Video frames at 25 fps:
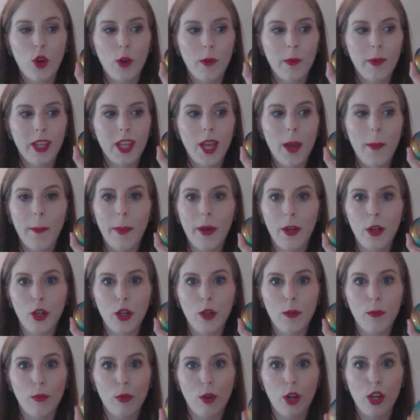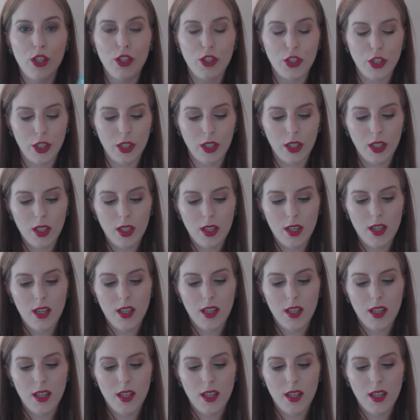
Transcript: Formula Butter Bronzer.